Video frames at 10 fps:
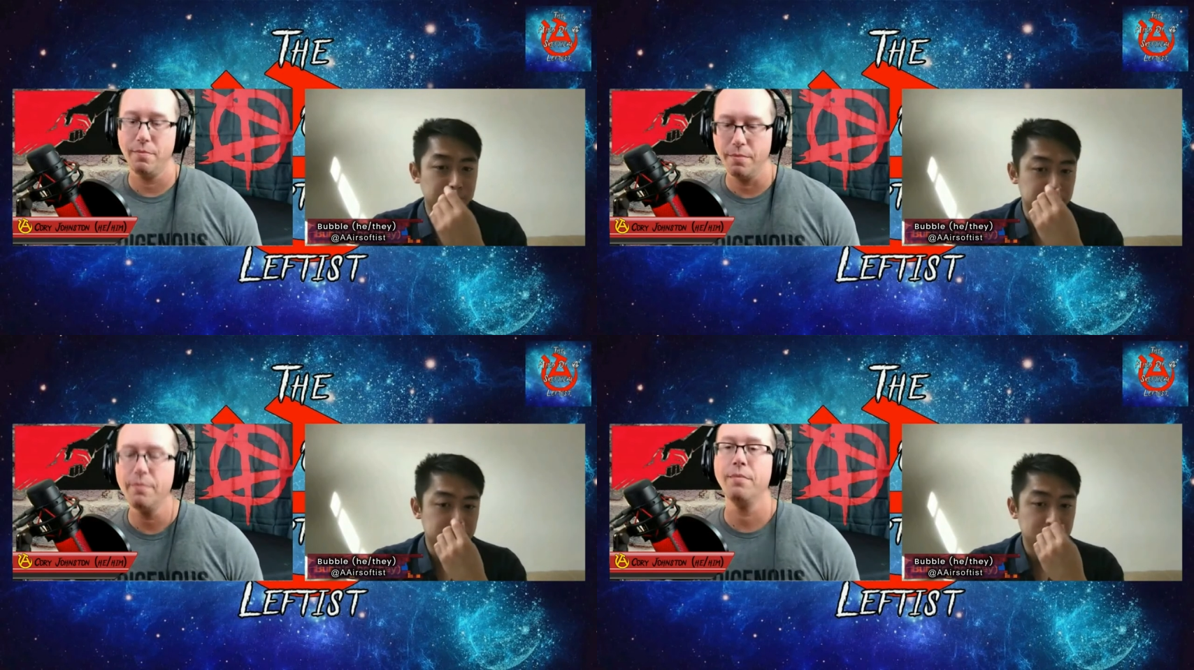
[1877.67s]

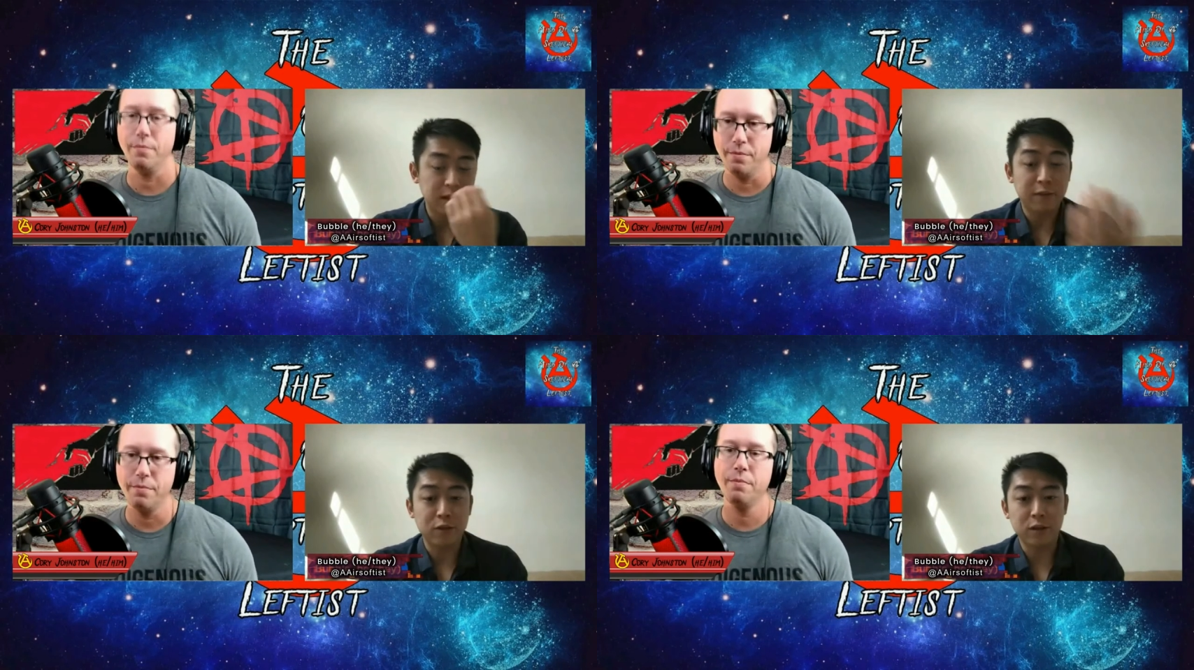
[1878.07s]

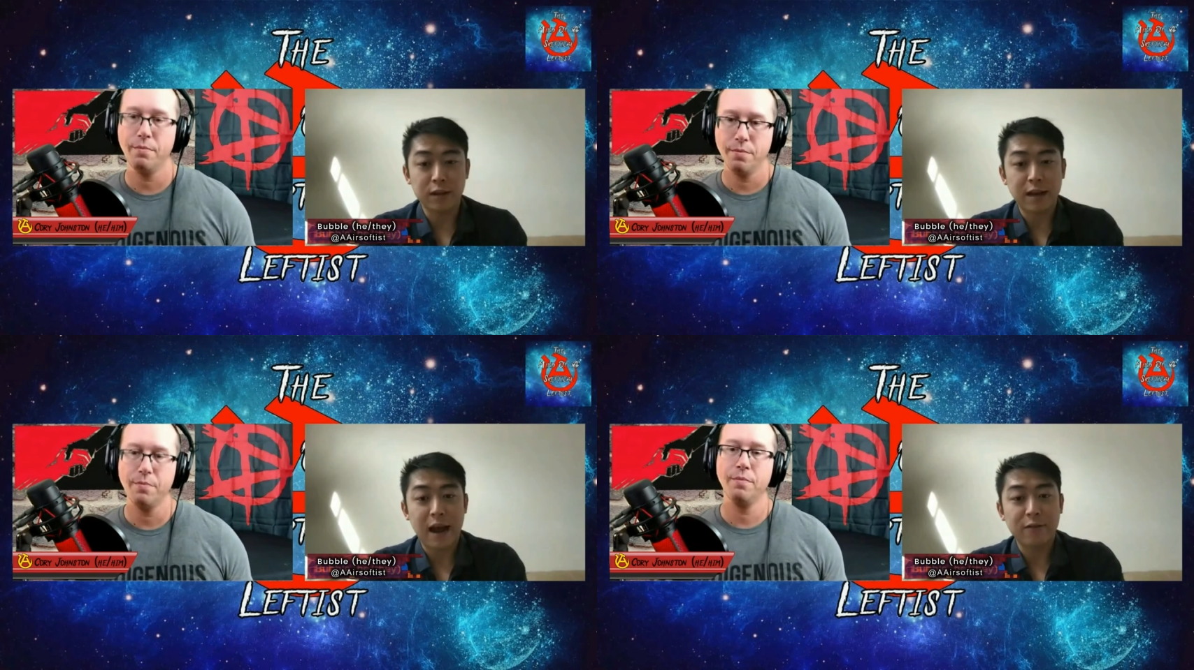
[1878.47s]
Speaker 1: Um,
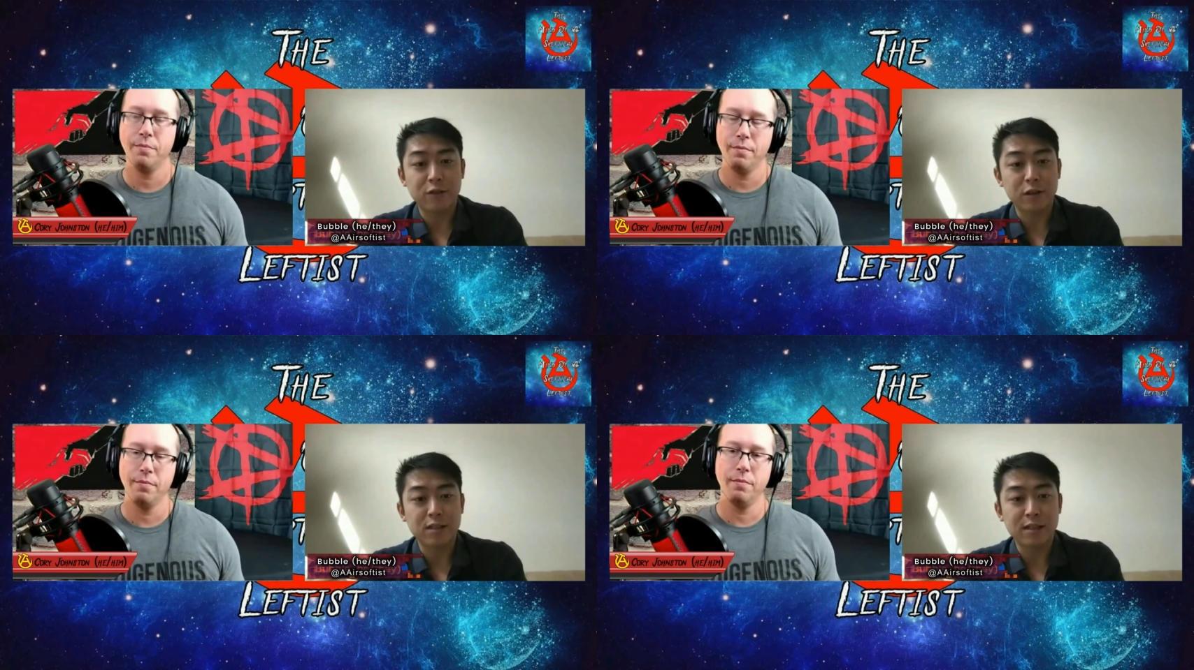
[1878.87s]
if you look
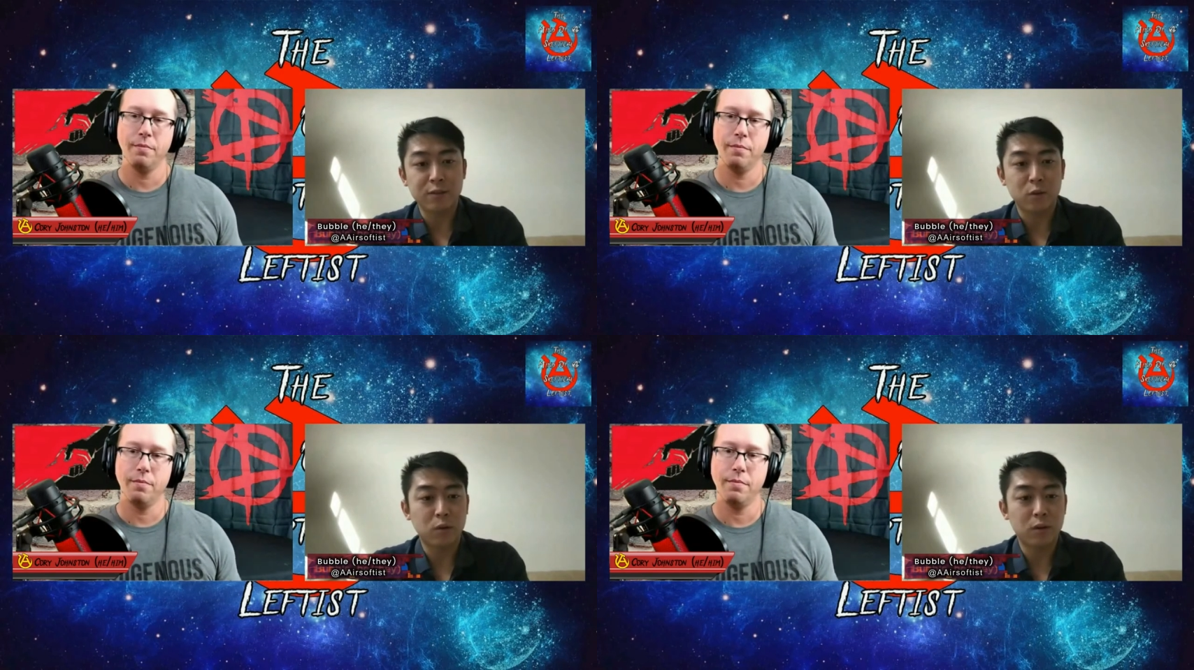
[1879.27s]
at after
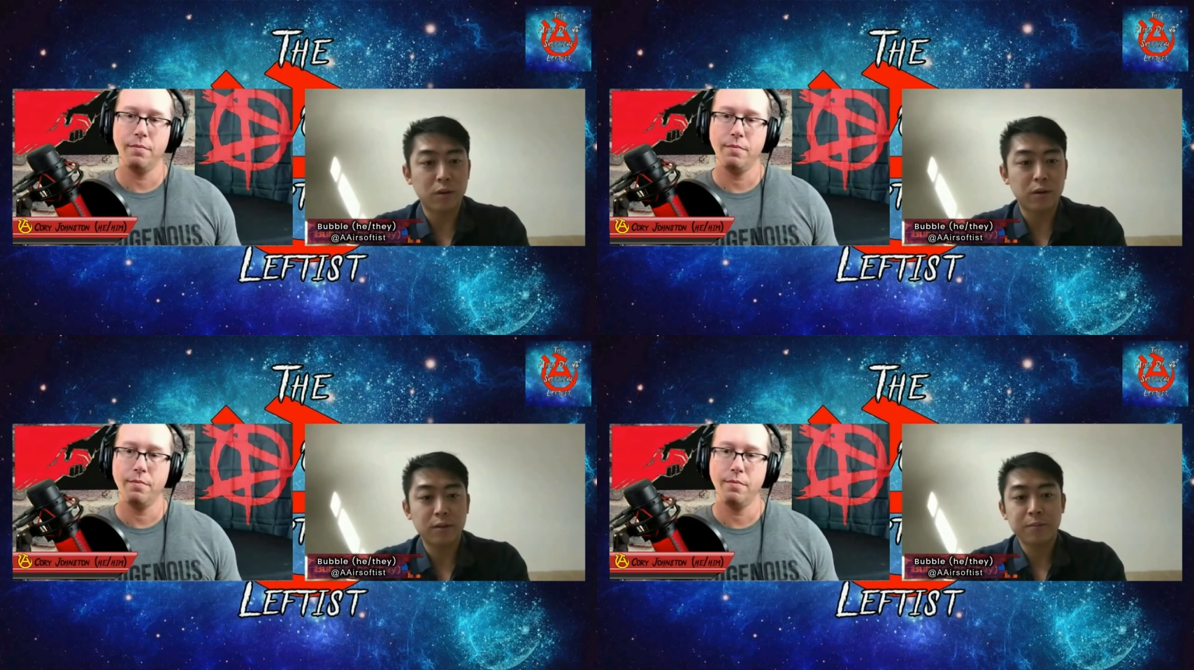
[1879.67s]
the
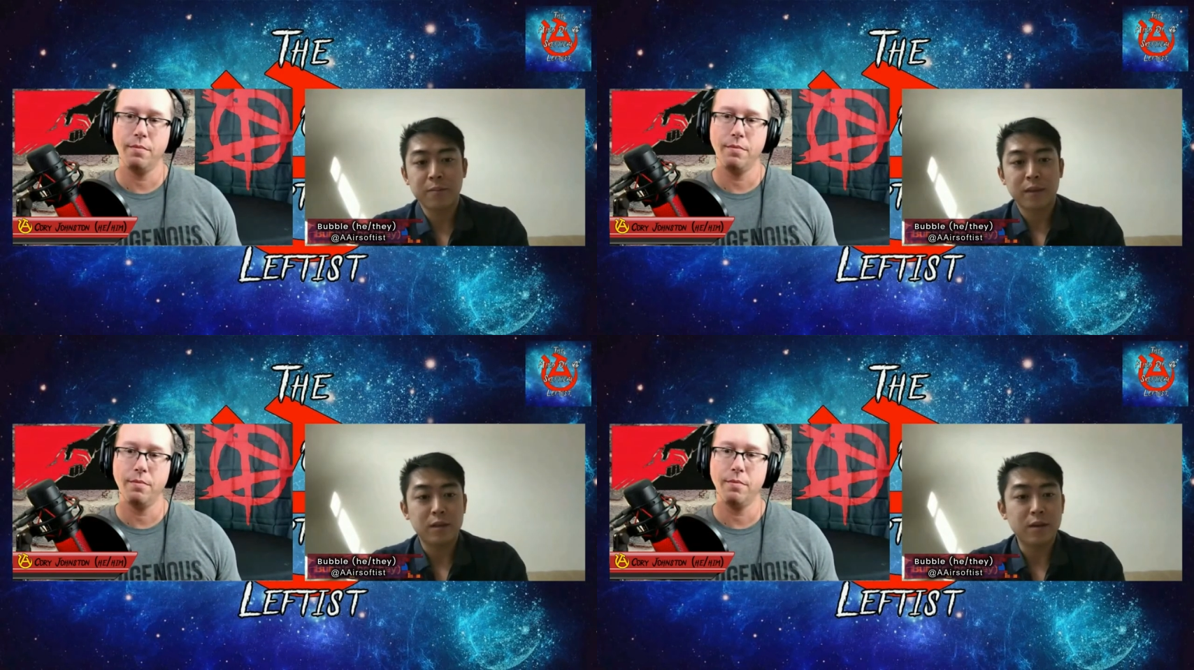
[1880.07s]
Civil
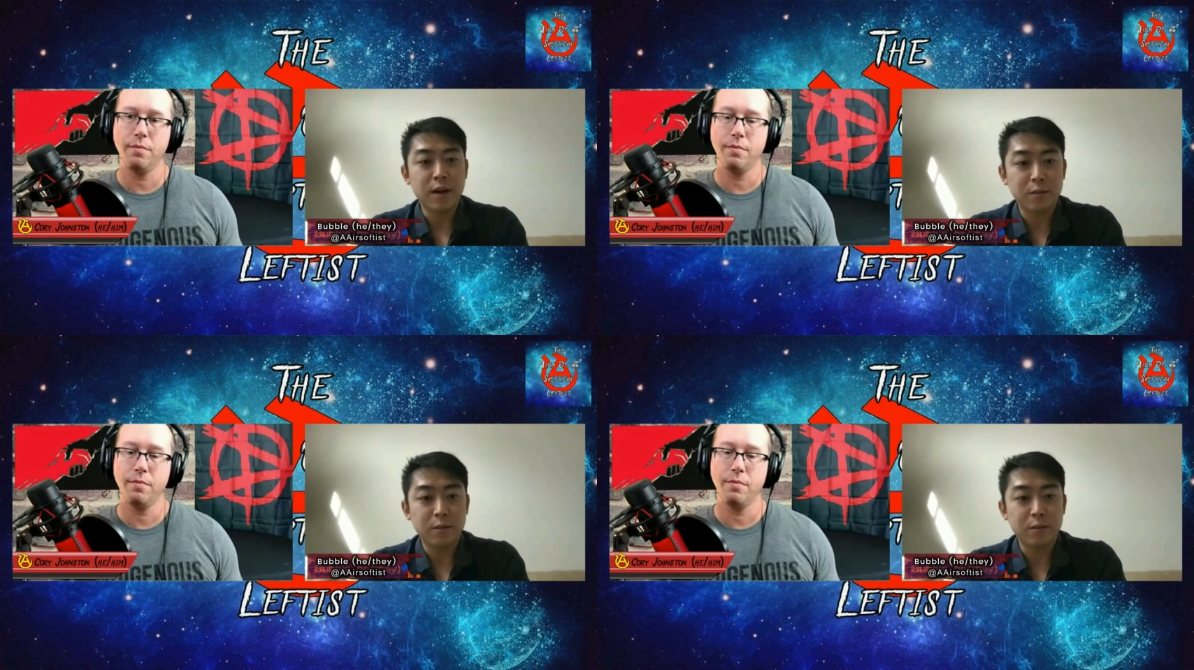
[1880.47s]
War,